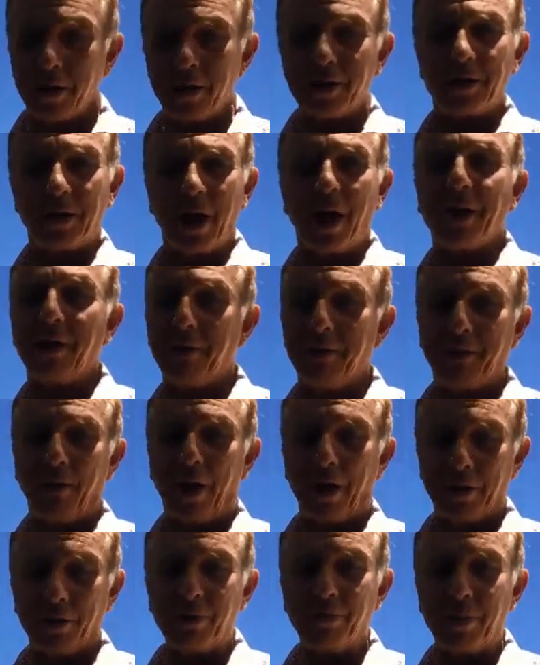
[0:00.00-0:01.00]
it is like a
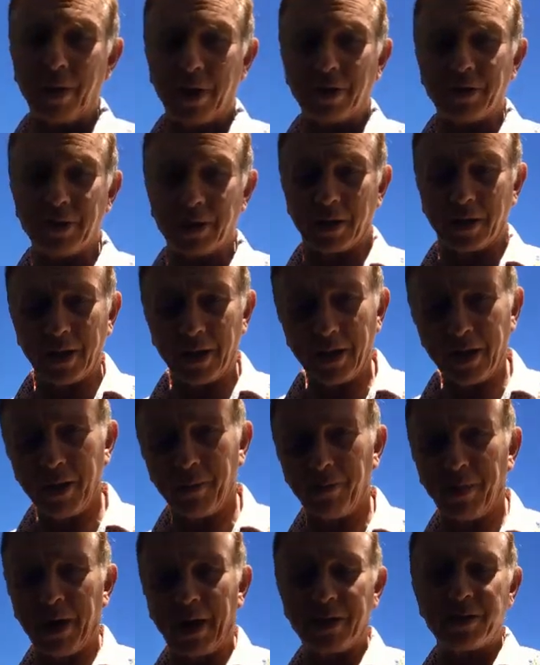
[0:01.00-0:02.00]
vinyl, but it's a clear
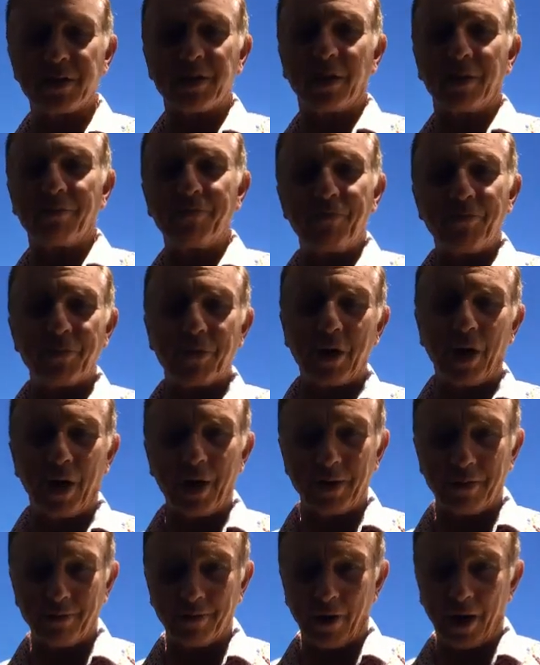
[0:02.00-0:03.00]
plastic
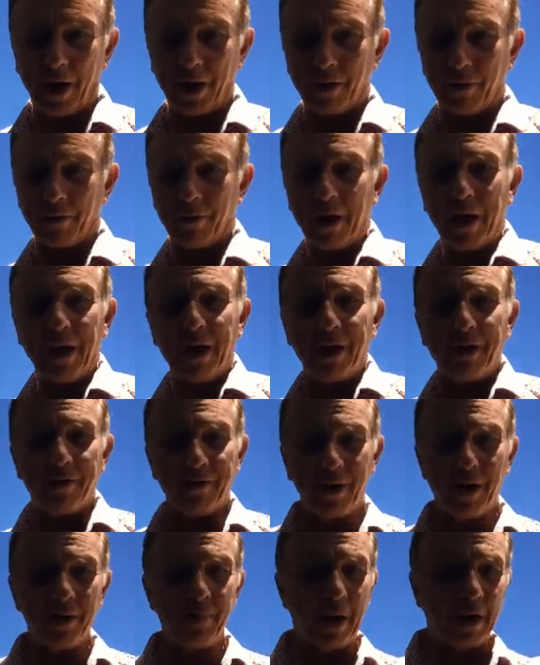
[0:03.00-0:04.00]
kind of vinyl.
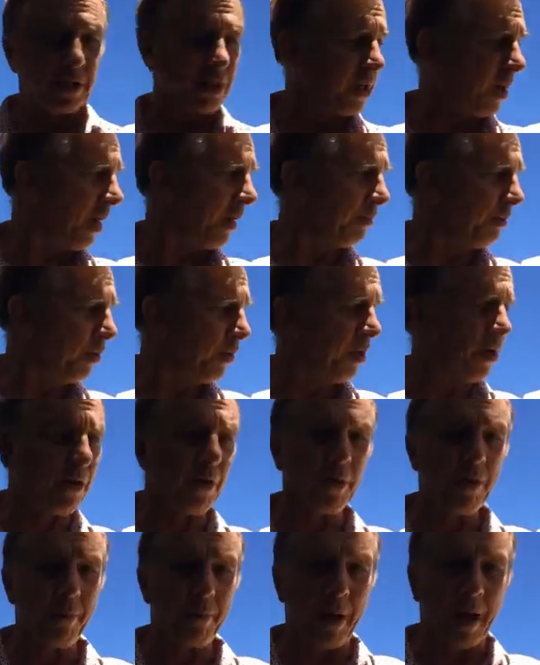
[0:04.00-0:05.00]
Very much like putting
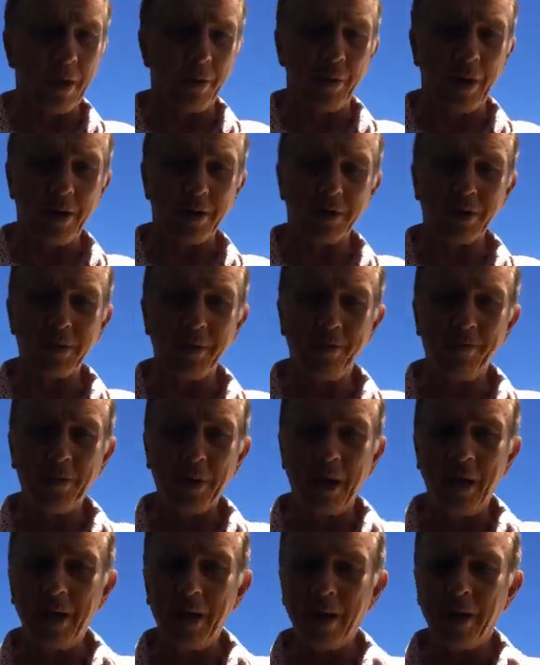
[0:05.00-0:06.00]
on the back ones,
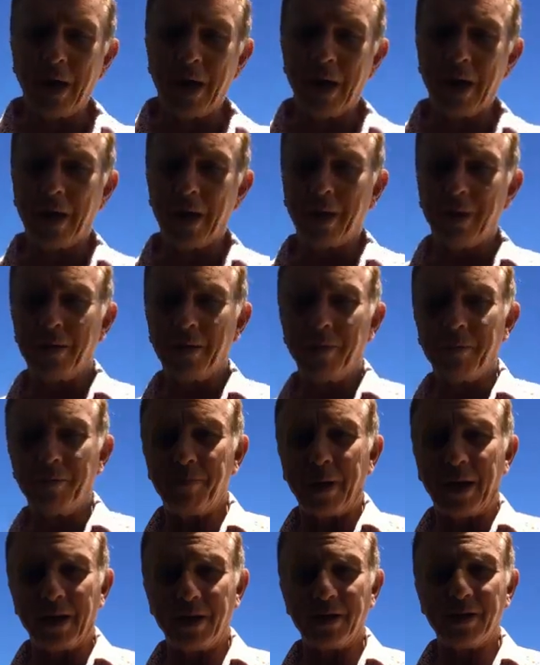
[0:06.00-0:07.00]

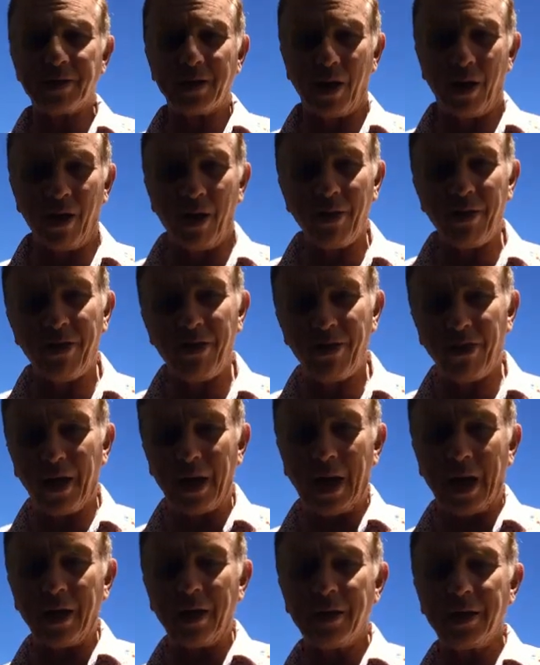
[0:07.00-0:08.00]
but it is a lot
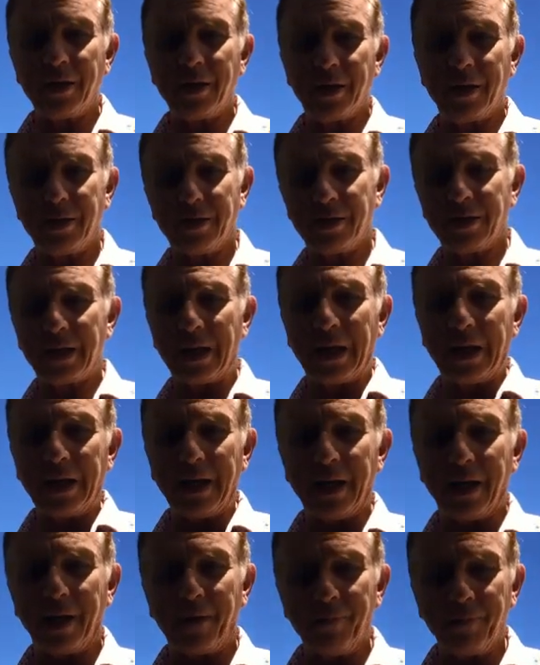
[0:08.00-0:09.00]
thinner, it is
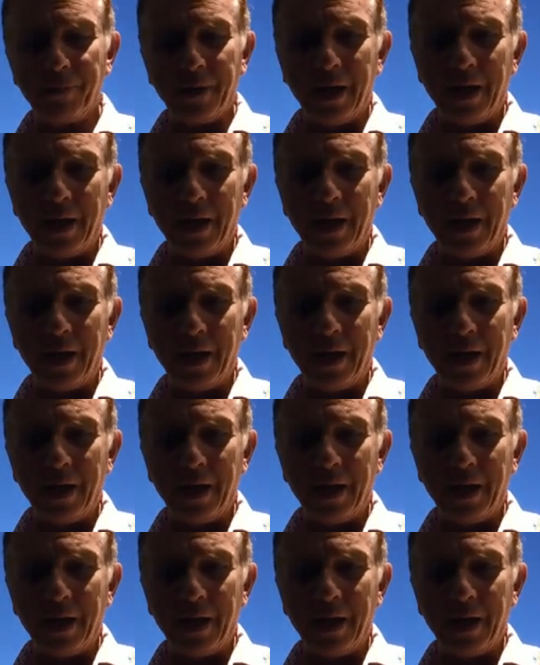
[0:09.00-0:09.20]
clear,